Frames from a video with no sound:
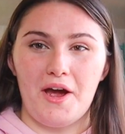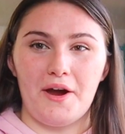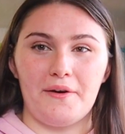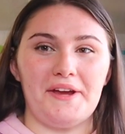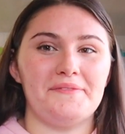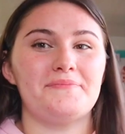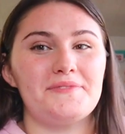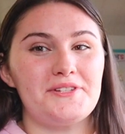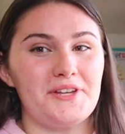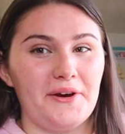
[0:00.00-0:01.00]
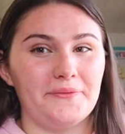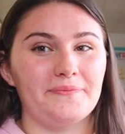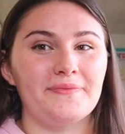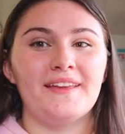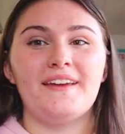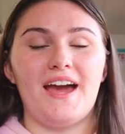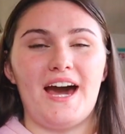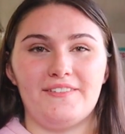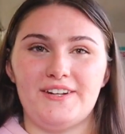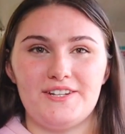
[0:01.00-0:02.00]
Alright, so
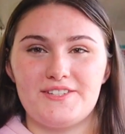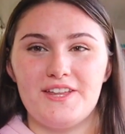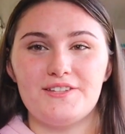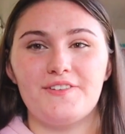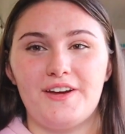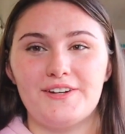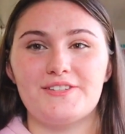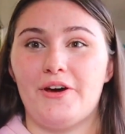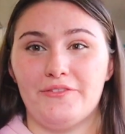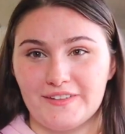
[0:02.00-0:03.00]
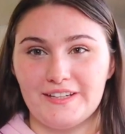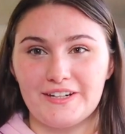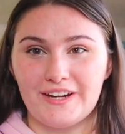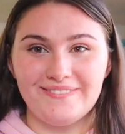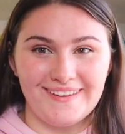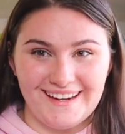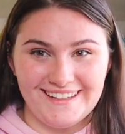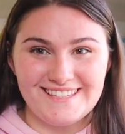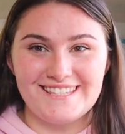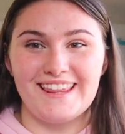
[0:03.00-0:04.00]
after you saw those photos, hopefully you're
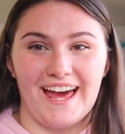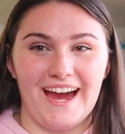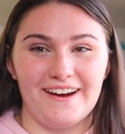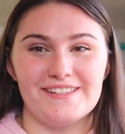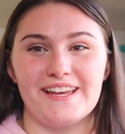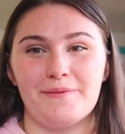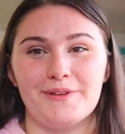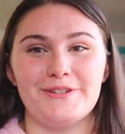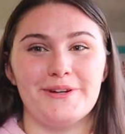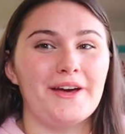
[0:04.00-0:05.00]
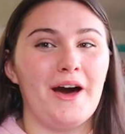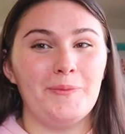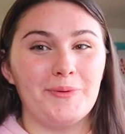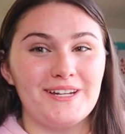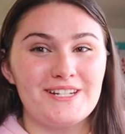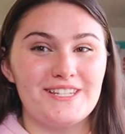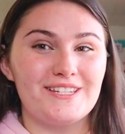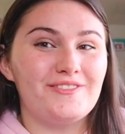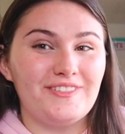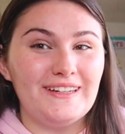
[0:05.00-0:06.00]
convinced that I was able to accomplish
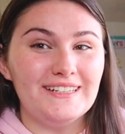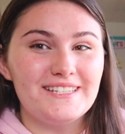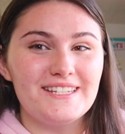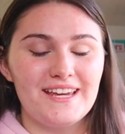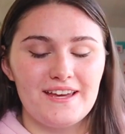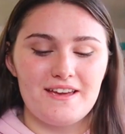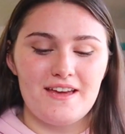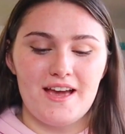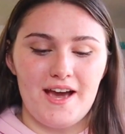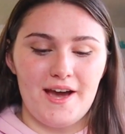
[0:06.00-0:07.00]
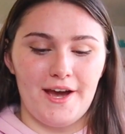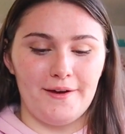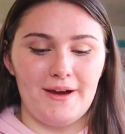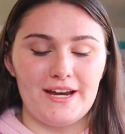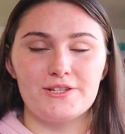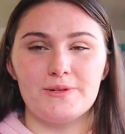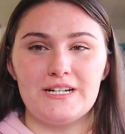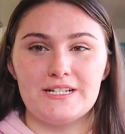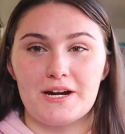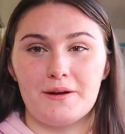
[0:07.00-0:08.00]
this feat. I just wanted
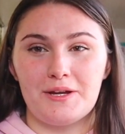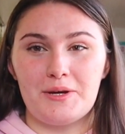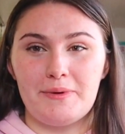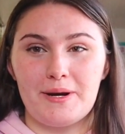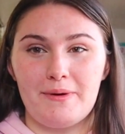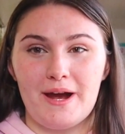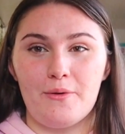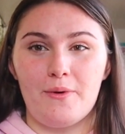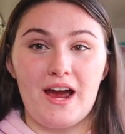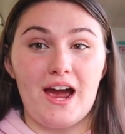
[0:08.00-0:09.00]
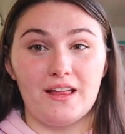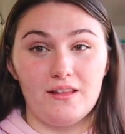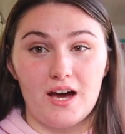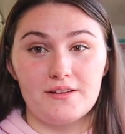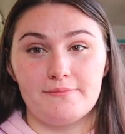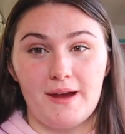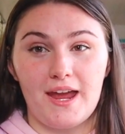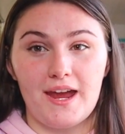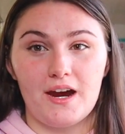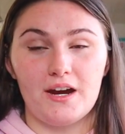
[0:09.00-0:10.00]
to talk a little bit about why I lost my
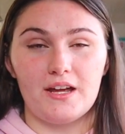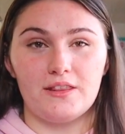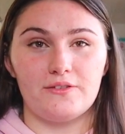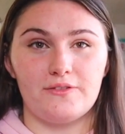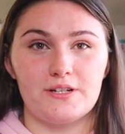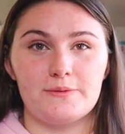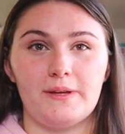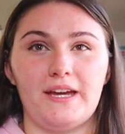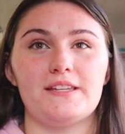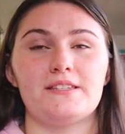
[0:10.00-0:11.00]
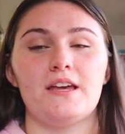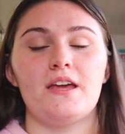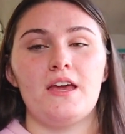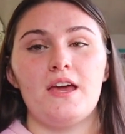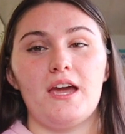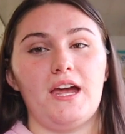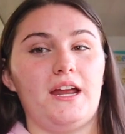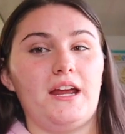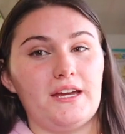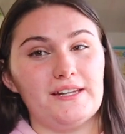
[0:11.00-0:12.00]
hair in the first place.
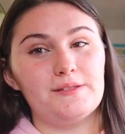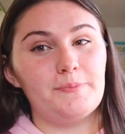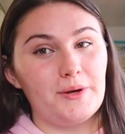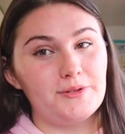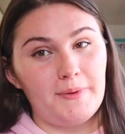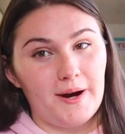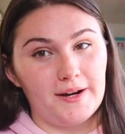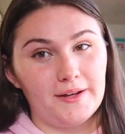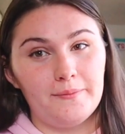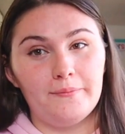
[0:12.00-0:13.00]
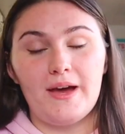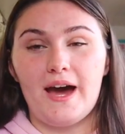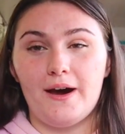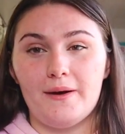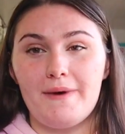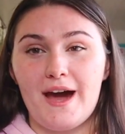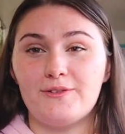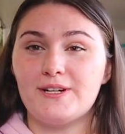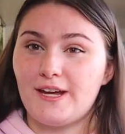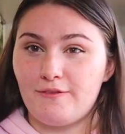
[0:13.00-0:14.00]
It is postpartum,
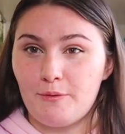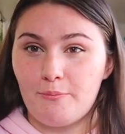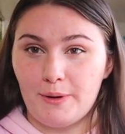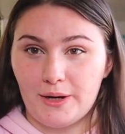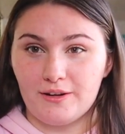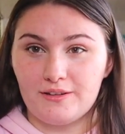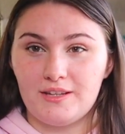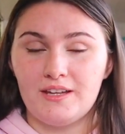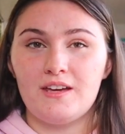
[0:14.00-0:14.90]
after giving birth.